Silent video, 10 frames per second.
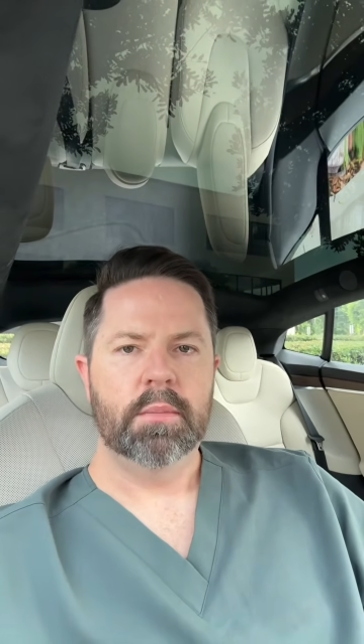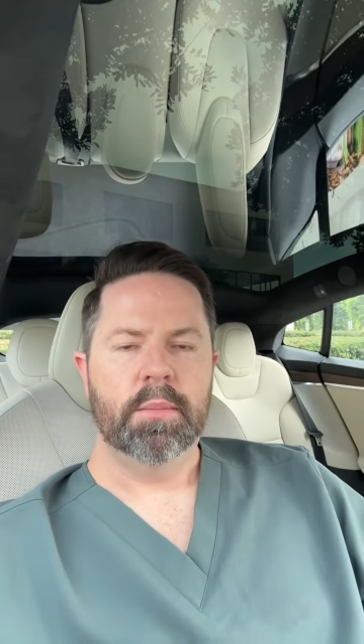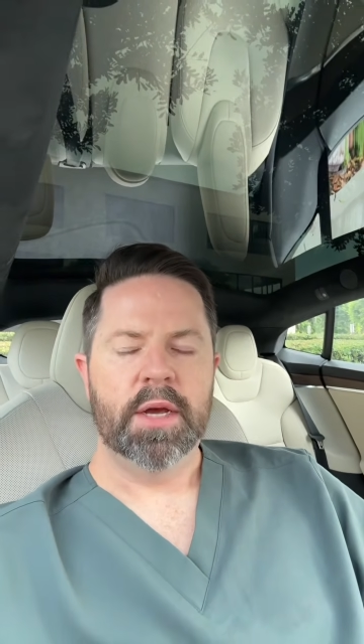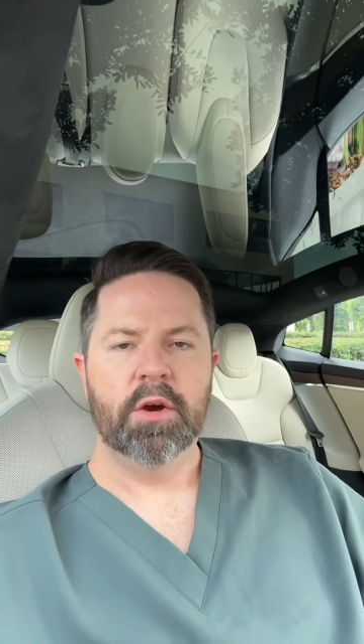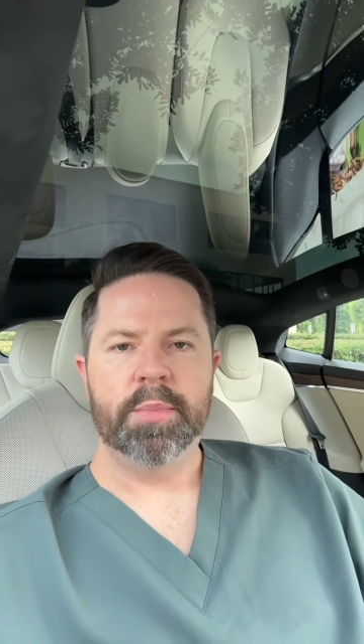
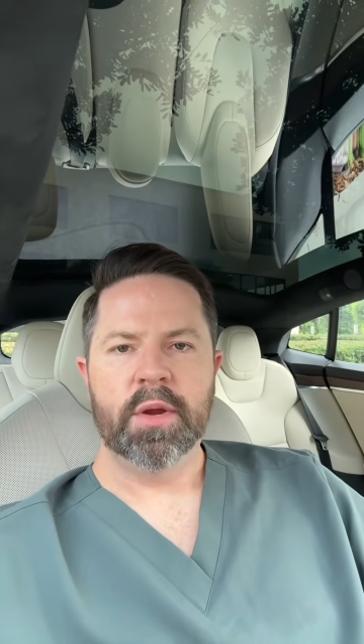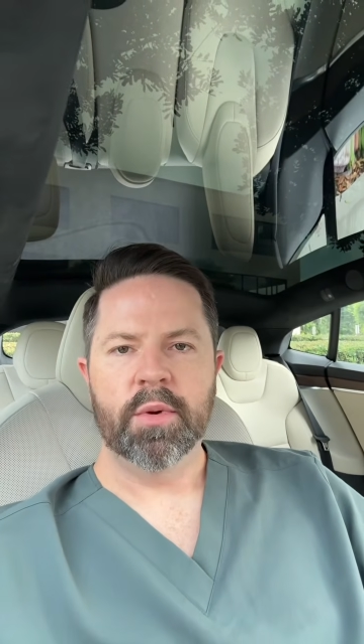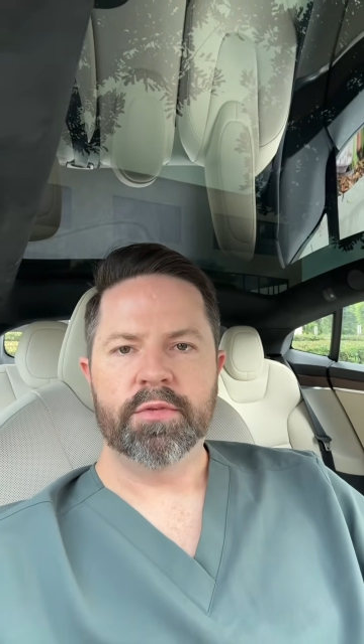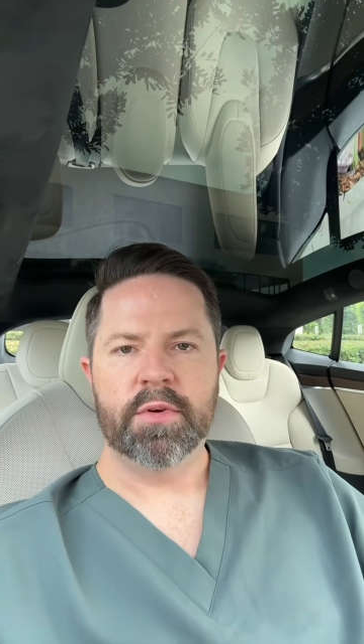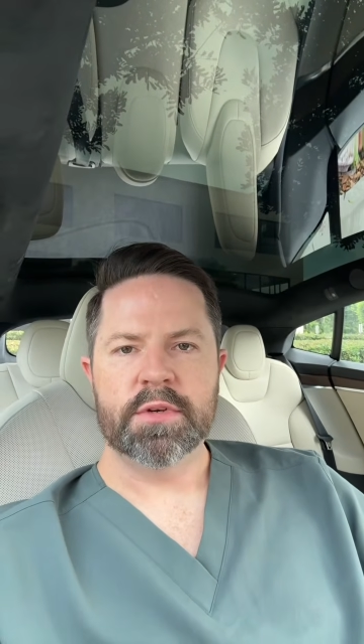Myopia
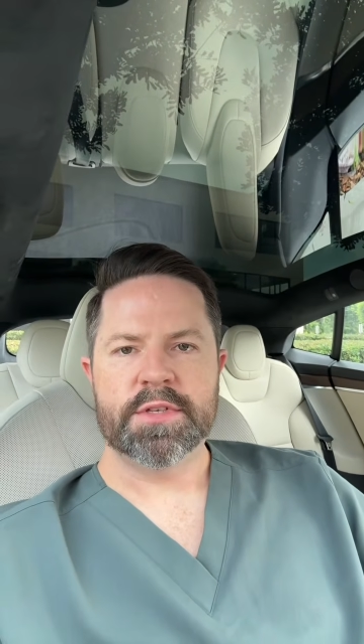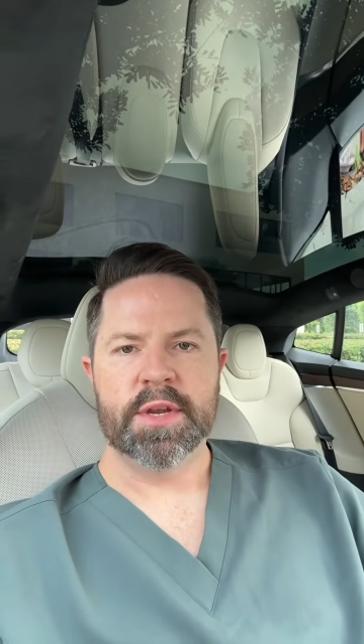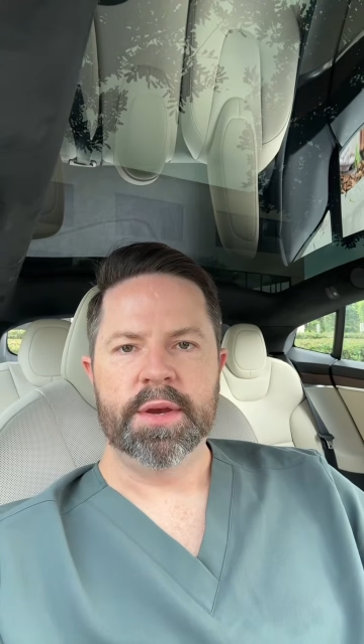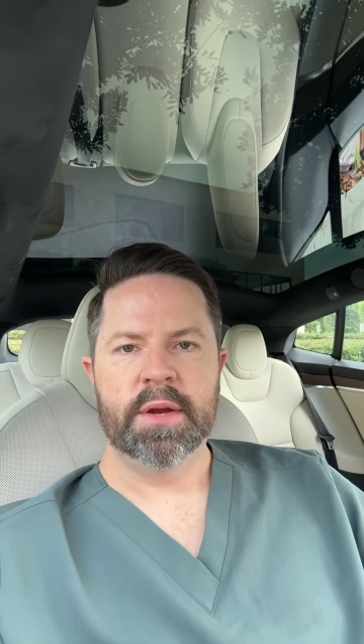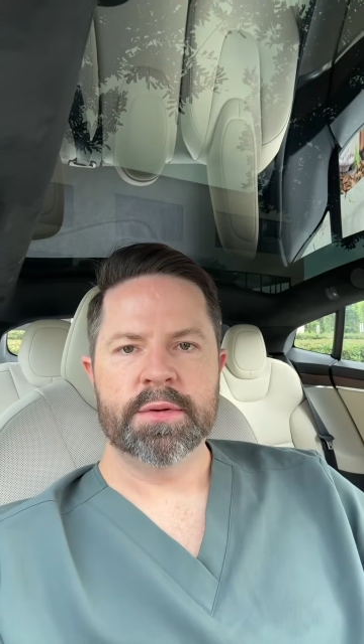refers to
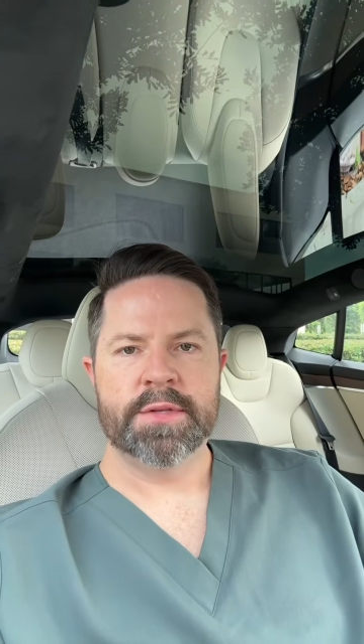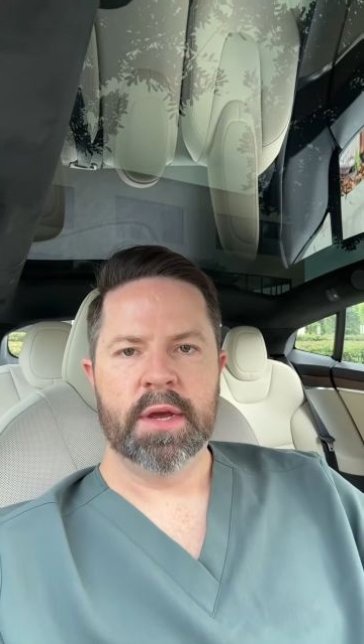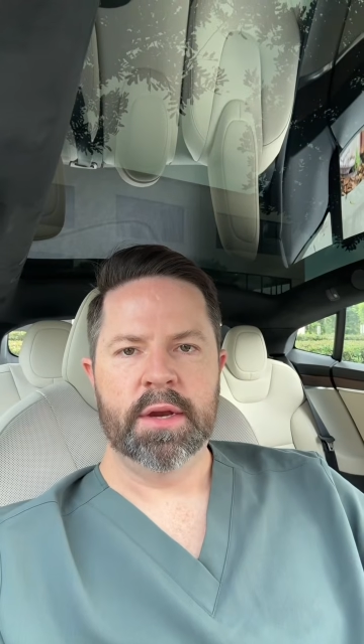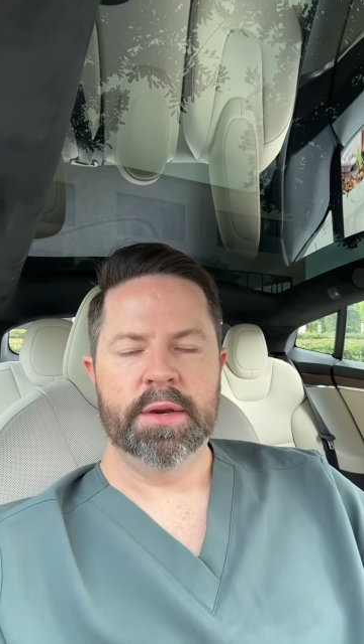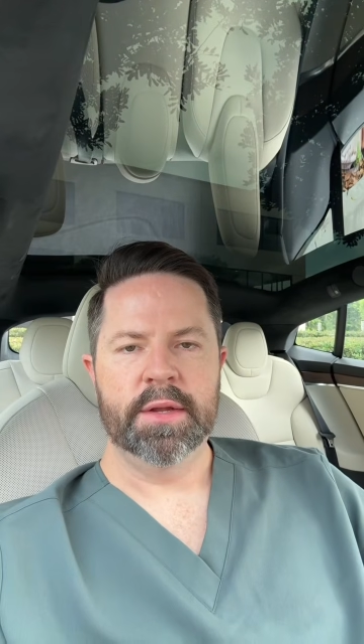
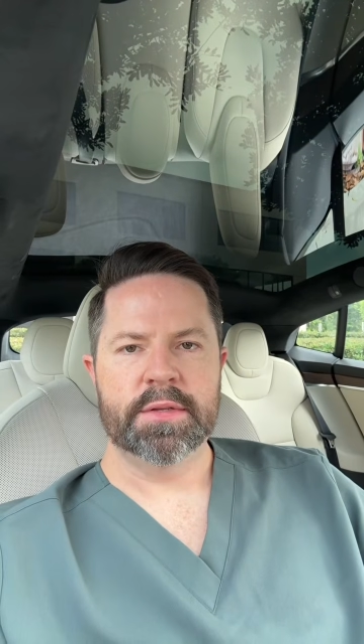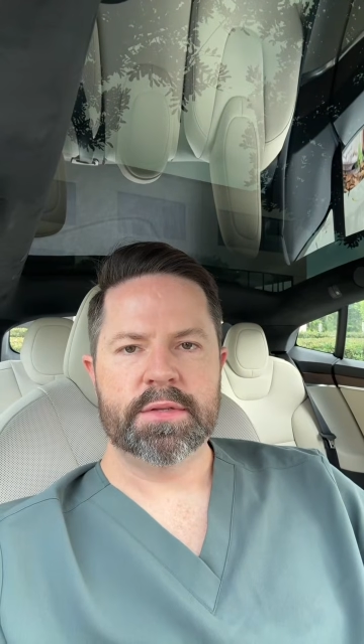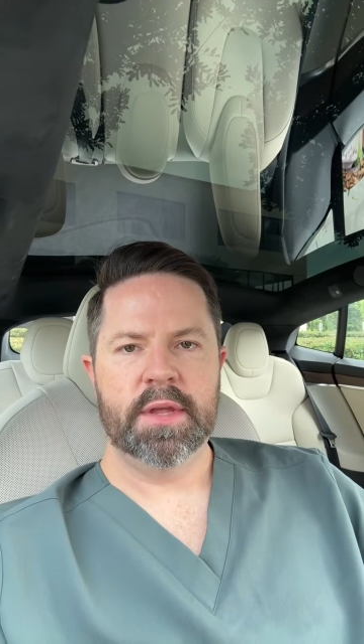nearsightedness.